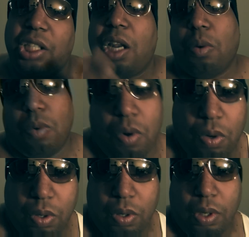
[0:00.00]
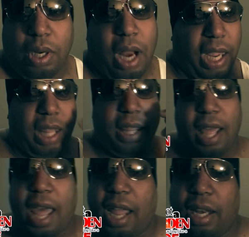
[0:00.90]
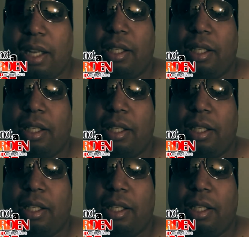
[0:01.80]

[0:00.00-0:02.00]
general like that.